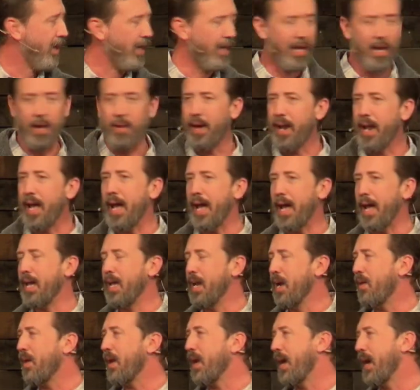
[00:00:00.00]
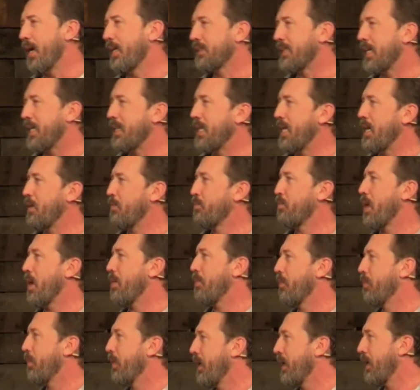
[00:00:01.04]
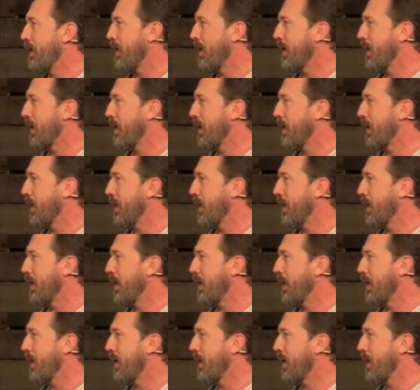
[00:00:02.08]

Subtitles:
You know what else I think probably